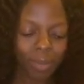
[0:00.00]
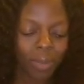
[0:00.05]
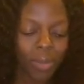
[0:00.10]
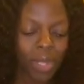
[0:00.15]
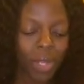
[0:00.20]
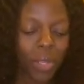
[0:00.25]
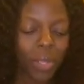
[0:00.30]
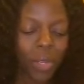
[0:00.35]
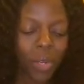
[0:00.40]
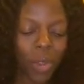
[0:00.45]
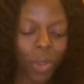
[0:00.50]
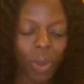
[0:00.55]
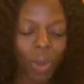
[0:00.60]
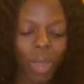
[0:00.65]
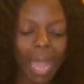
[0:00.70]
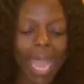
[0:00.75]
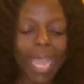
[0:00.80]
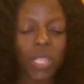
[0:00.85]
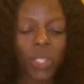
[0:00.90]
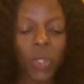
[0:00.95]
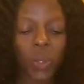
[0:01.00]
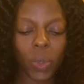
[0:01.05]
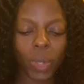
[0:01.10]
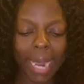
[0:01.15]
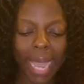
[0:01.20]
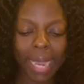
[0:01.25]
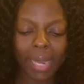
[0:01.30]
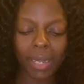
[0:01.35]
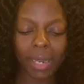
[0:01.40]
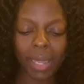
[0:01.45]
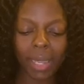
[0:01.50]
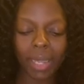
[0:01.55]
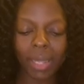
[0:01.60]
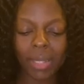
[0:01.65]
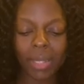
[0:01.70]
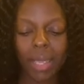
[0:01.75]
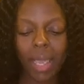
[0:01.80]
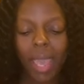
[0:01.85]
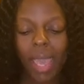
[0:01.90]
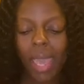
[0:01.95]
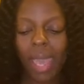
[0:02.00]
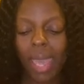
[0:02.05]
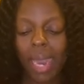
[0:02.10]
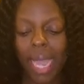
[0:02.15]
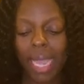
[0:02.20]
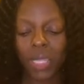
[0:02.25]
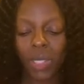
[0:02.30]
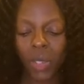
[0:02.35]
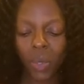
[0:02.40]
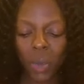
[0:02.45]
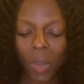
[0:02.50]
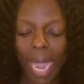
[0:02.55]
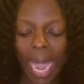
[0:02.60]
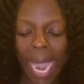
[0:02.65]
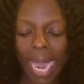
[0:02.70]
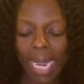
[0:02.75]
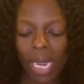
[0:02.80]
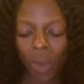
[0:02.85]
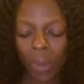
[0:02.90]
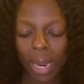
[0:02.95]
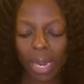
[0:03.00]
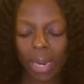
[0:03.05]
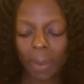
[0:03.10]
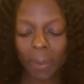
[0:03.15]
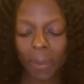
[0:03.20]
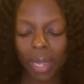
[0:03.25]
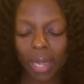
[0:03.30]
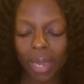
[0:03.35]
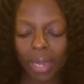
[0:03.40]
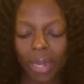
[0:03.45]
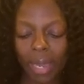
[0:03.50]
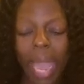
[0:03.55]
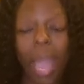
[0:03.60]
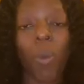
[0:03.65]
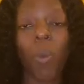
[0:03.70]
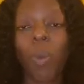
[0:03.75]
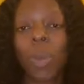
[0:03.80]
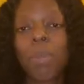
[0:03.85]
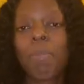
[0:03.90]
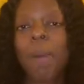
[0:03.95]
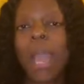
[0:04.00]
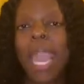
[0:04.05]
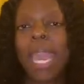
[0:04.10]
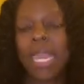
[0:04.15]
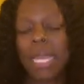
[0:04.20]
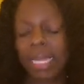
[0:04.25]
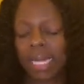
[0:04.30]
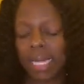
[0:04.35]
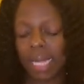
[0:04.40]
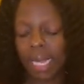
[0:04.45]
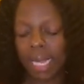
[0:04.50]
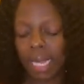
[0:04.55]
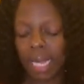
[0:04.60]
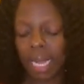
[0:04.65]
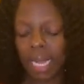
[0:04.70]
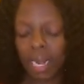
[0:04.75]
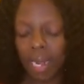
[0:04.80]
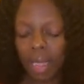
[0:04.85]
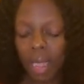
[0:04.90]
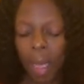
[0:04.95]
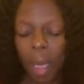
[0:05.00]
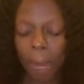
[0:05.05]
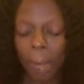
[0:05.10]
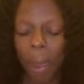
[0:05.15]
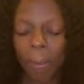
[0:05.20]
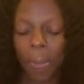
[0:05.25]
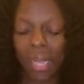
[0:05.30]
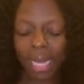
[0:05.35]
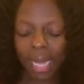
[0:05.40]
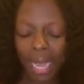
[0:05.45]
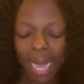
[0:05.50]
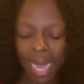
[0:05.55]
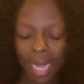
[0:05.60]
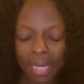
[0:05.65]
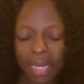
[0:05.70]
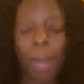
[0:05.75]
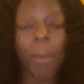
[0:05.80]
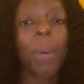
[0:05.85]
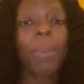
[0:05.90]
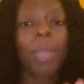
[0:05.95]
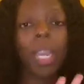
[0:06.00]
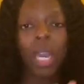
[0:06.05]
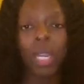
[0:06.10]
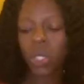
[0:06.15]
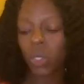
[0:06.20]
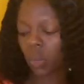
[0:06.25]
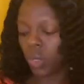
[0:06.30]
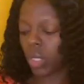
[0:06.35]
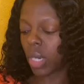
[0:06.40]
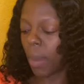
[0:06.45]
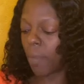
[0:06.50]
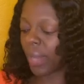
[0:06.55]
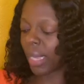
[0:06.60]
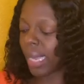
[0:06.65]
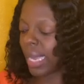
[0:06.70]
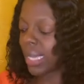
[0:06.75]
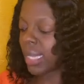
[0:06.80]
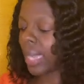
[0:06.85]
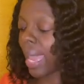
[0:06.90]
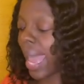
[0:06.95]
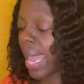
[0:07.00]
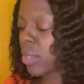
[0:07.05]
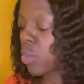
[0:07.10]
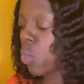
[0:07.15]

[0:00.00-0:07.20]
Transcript: You know, I do like these and I do highly recommend. I would buy these again, but because I'm gonna be honest with y'all, because it has